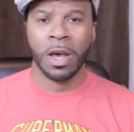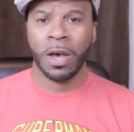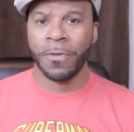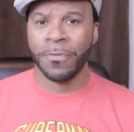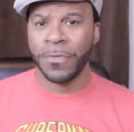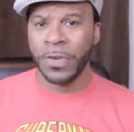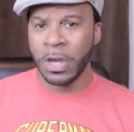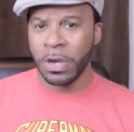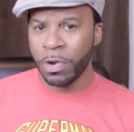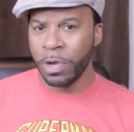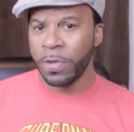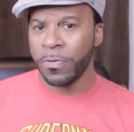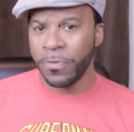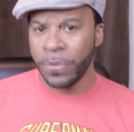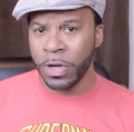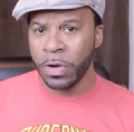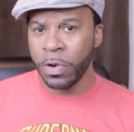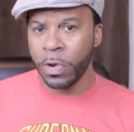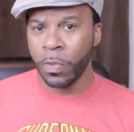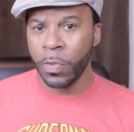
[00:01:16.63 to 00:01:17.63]
a very,
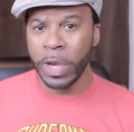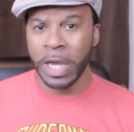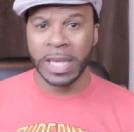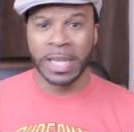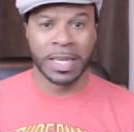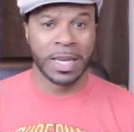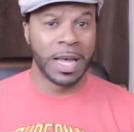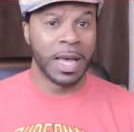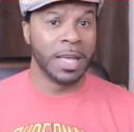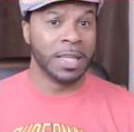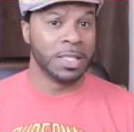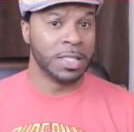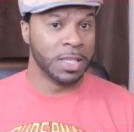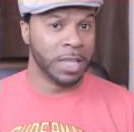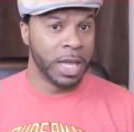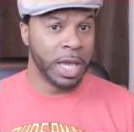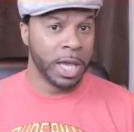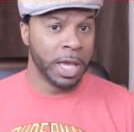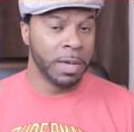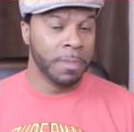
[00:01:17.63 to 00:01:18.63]
very
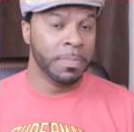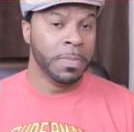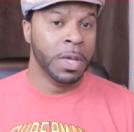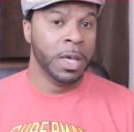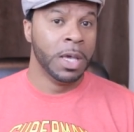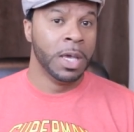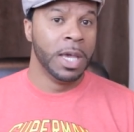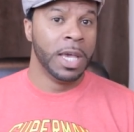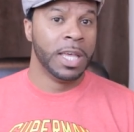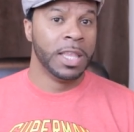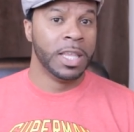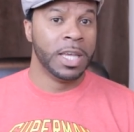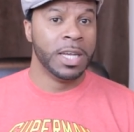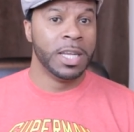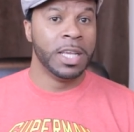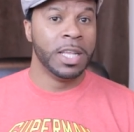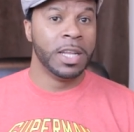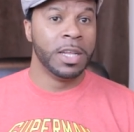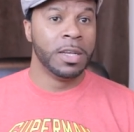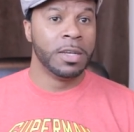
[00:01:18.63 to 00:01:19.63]
recognized name, and they
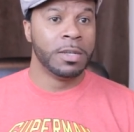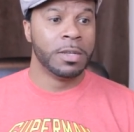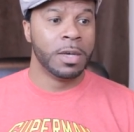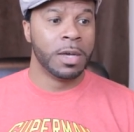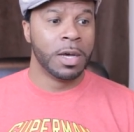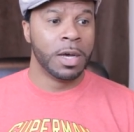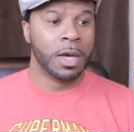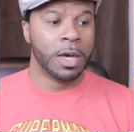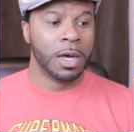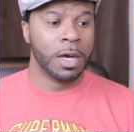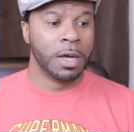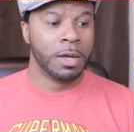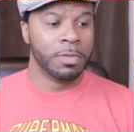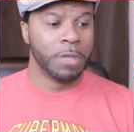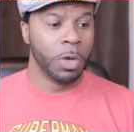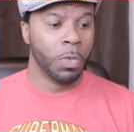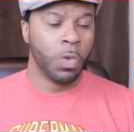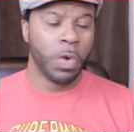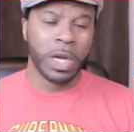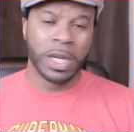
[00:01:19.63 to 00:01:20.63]

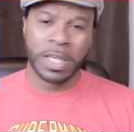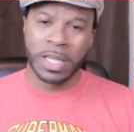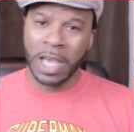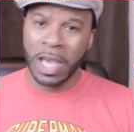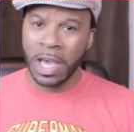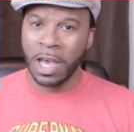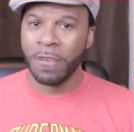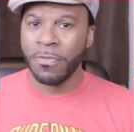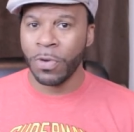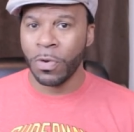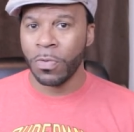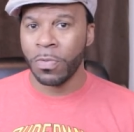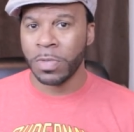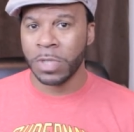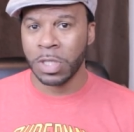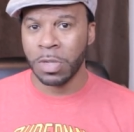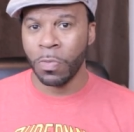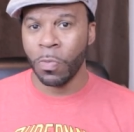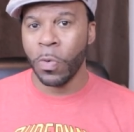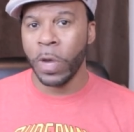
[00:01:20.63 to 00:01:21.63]
wanted to have
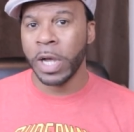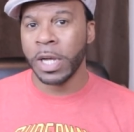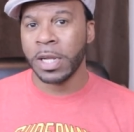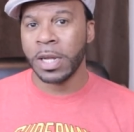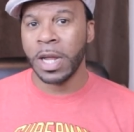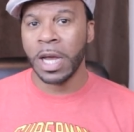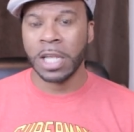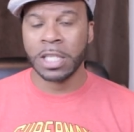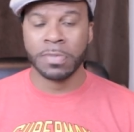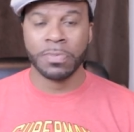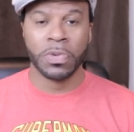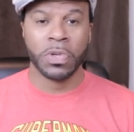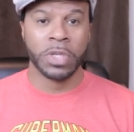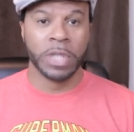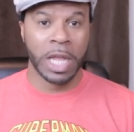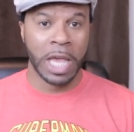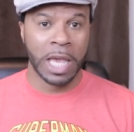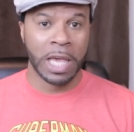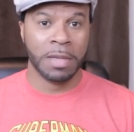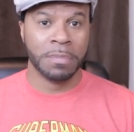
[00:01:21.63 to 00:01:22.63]
some recognizable
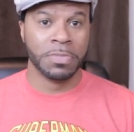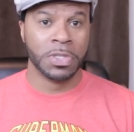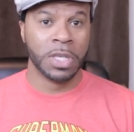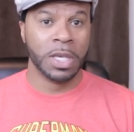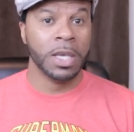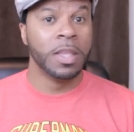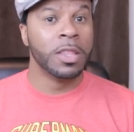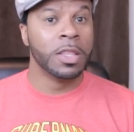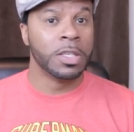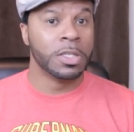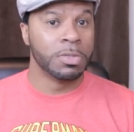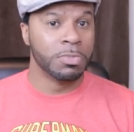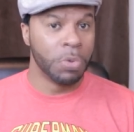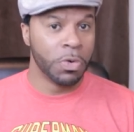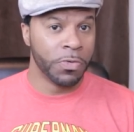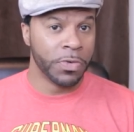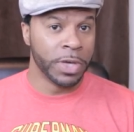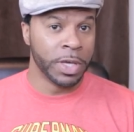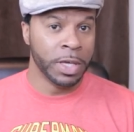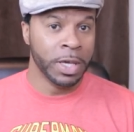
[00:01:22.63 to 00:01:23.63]
names in this
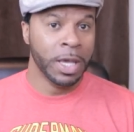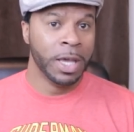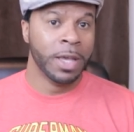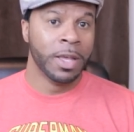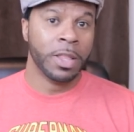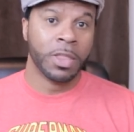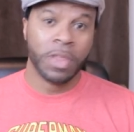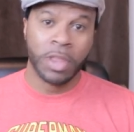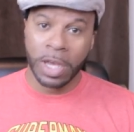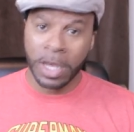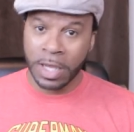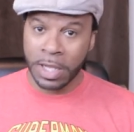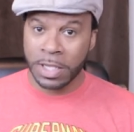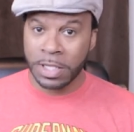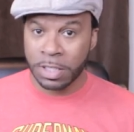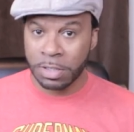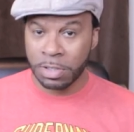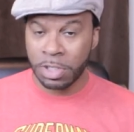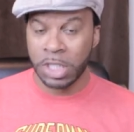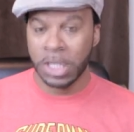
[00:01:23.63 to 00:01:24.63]
movie,
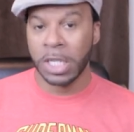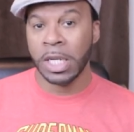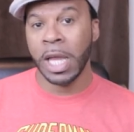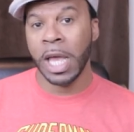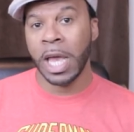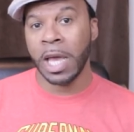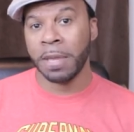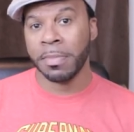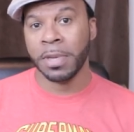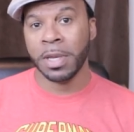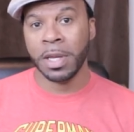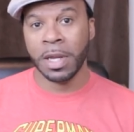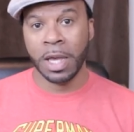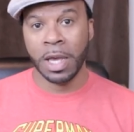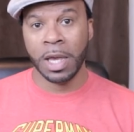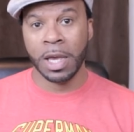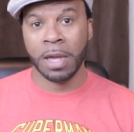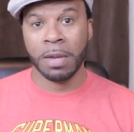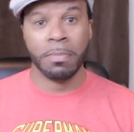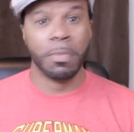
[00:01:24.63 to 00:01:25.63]
thus Gene Hackman
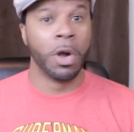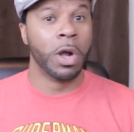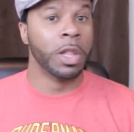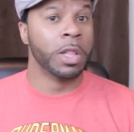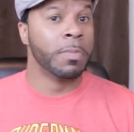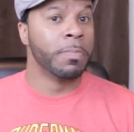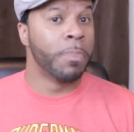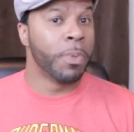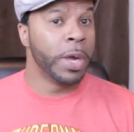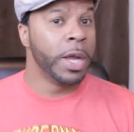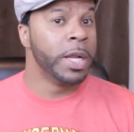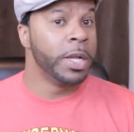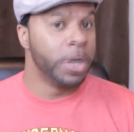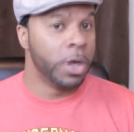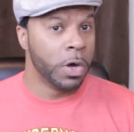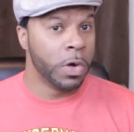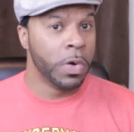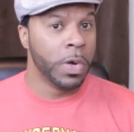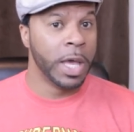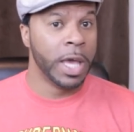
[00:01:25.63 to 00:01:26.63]
and Marlon
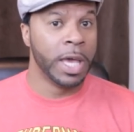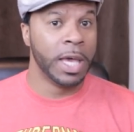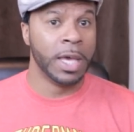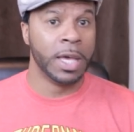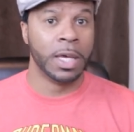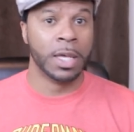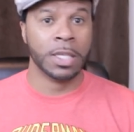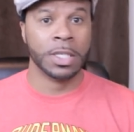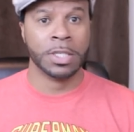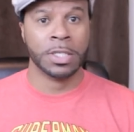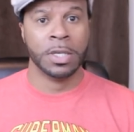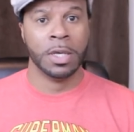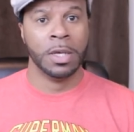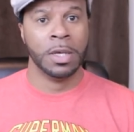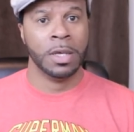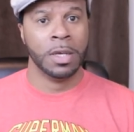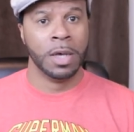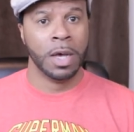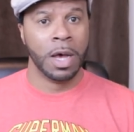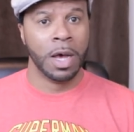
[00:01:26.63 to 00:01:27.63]
Brando as
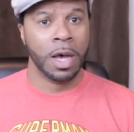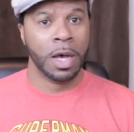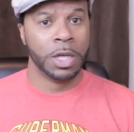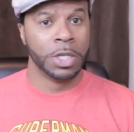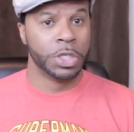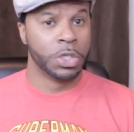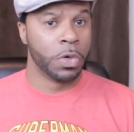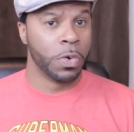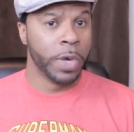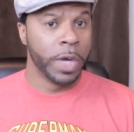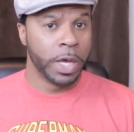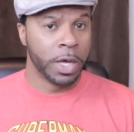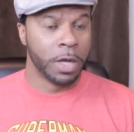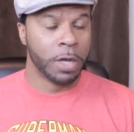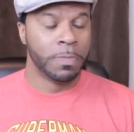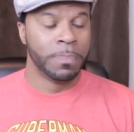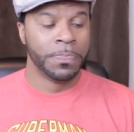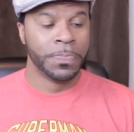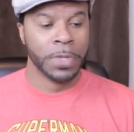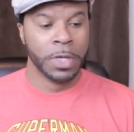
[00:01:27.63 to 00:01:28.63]

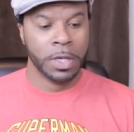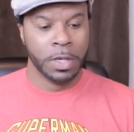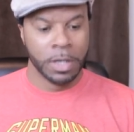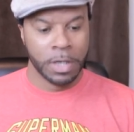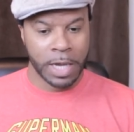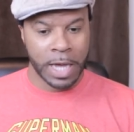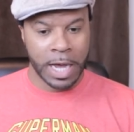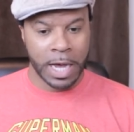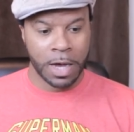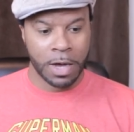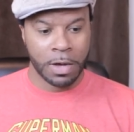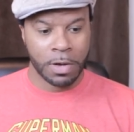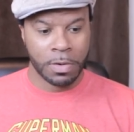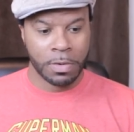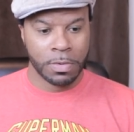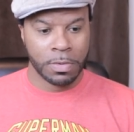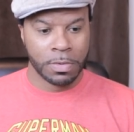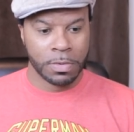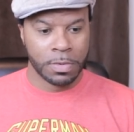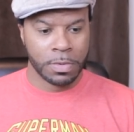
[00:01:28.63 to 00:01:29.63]
Jor-El.
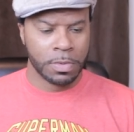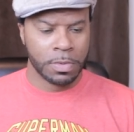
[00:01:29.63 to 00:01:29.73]
Now,